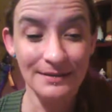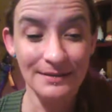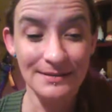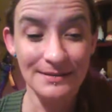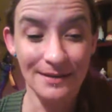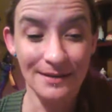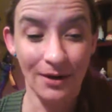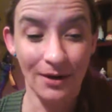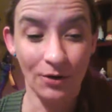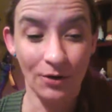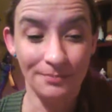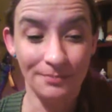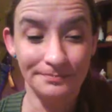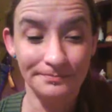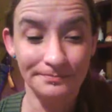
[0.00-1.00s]
So,
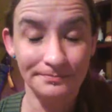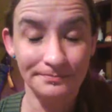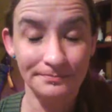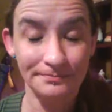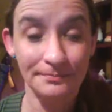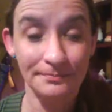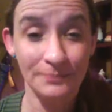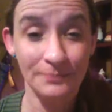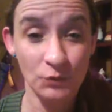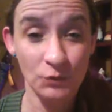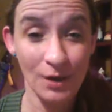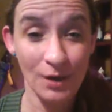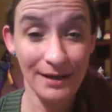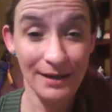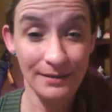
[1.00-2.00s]

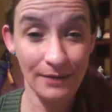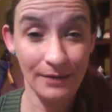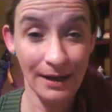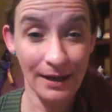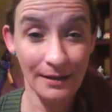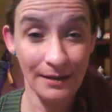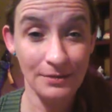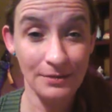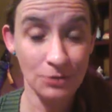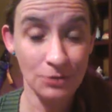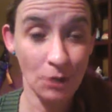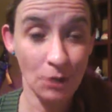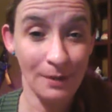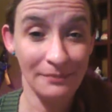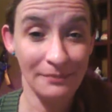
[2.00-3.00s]
try to
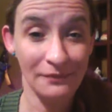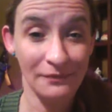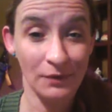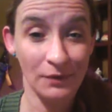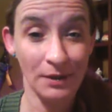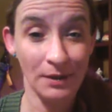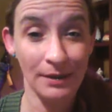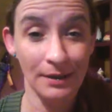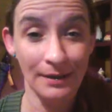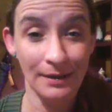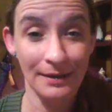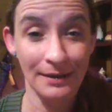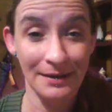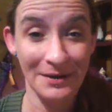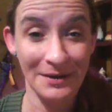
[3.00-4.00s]
show up for
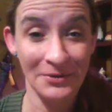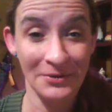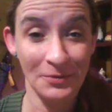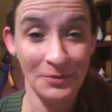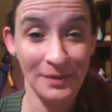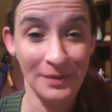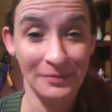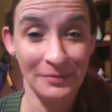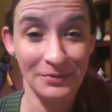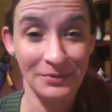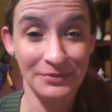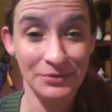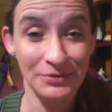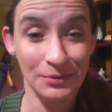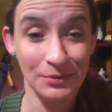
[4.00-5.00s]
other people
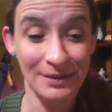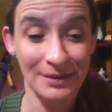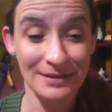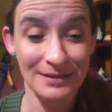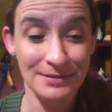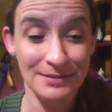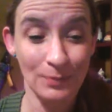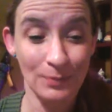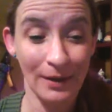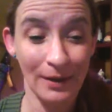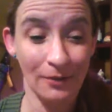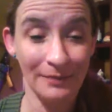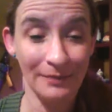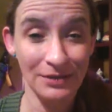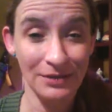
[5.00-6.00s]
too as
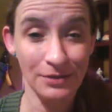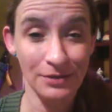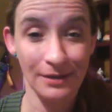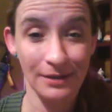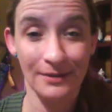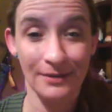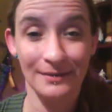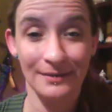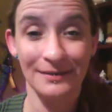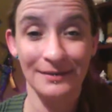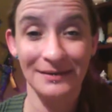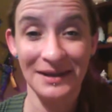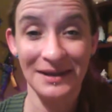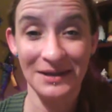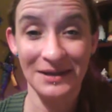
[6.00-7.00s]
well. Make sure you're
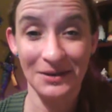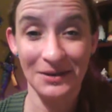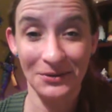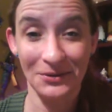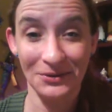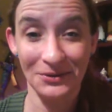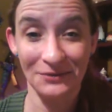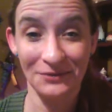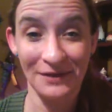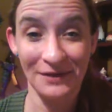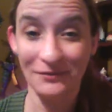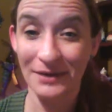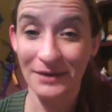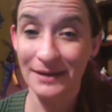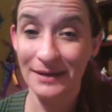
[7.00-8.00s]
liking all your
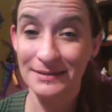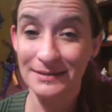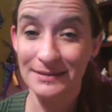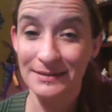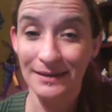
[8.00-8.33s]
favorite